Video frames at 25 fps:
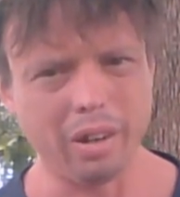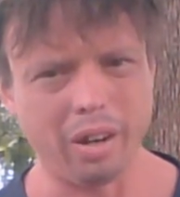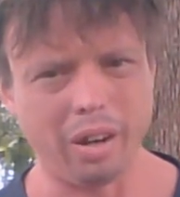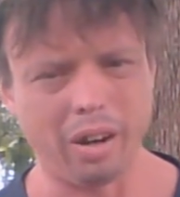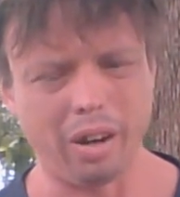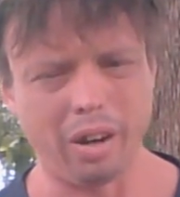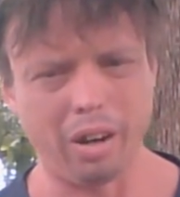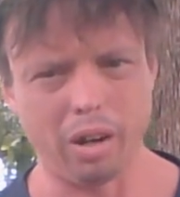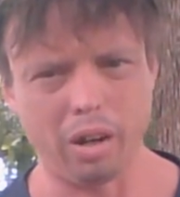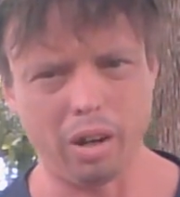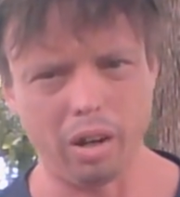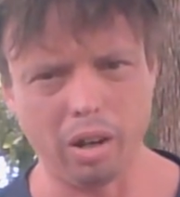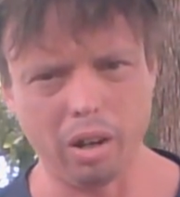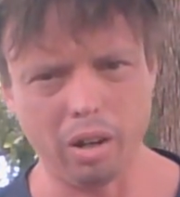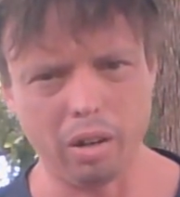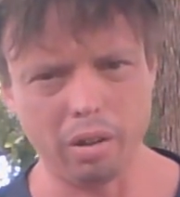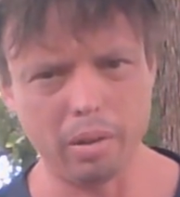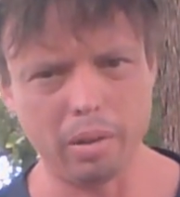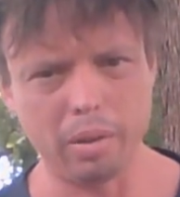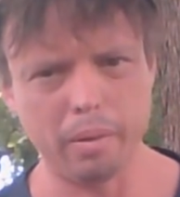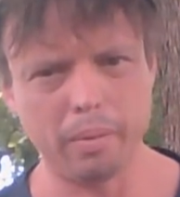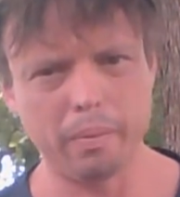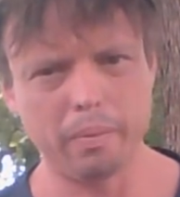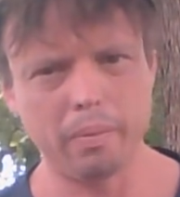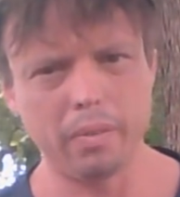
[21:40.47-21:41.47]
Uh,
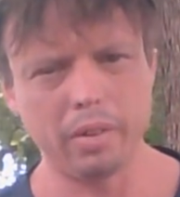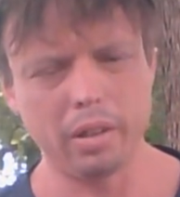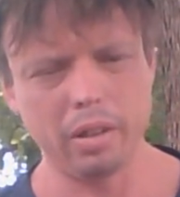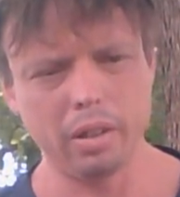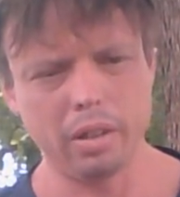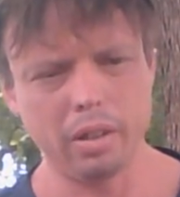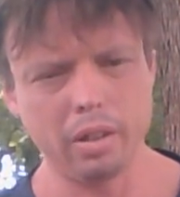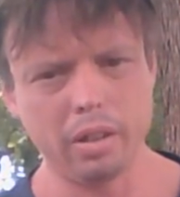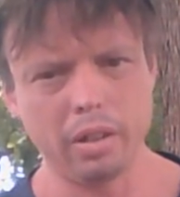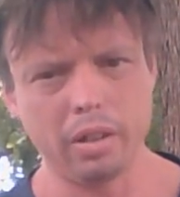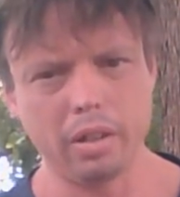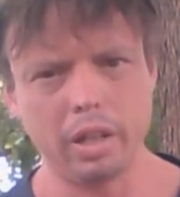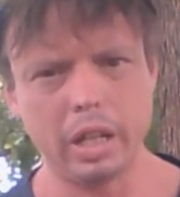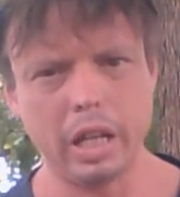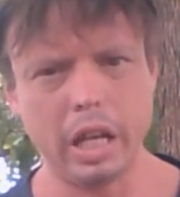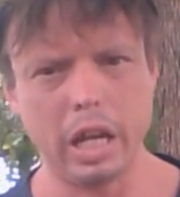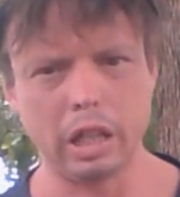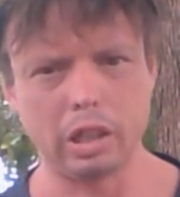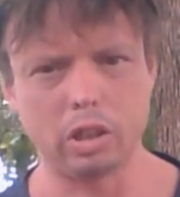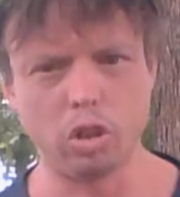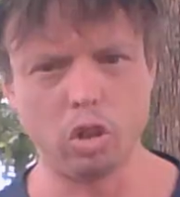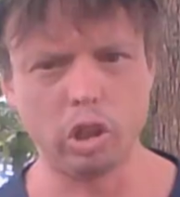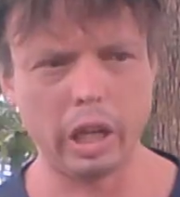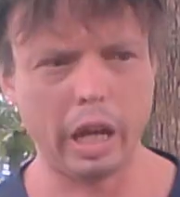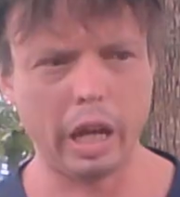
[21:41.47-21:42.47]
yeah,
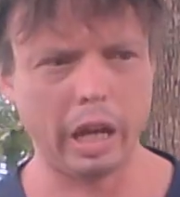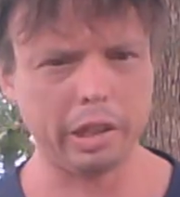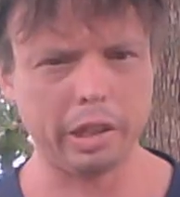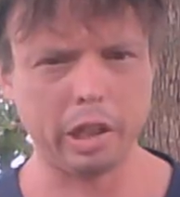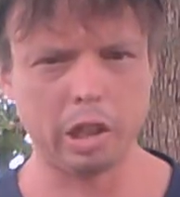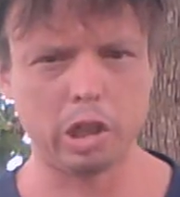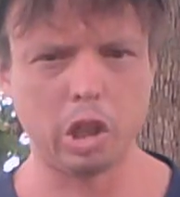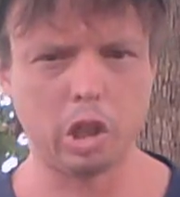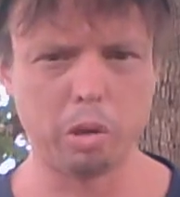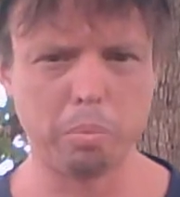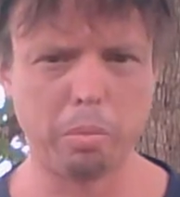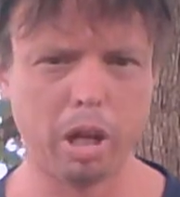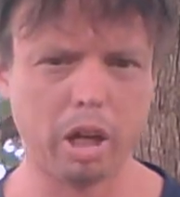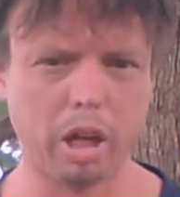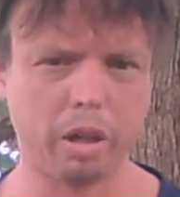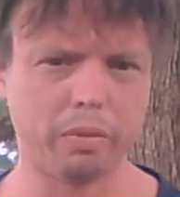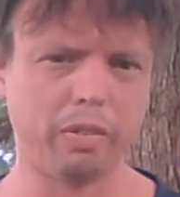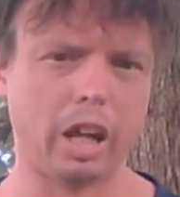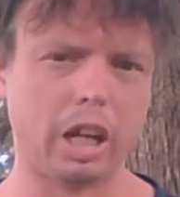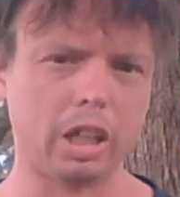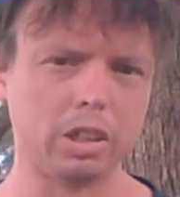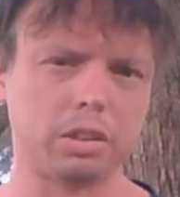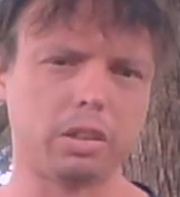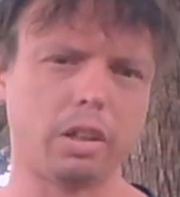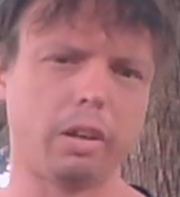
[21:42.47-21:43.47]
doing after doing the
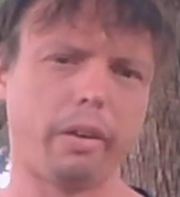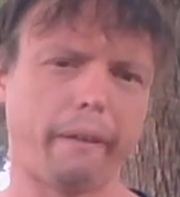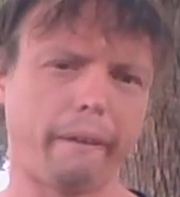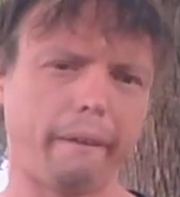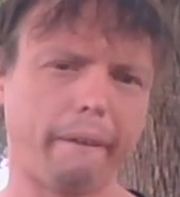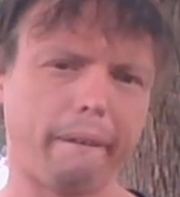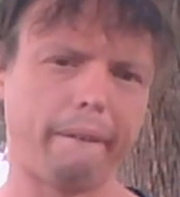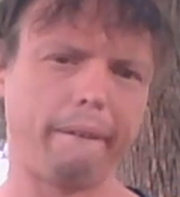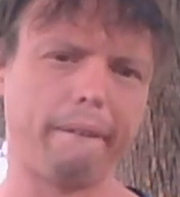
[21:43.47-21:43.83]
butterfly stroke,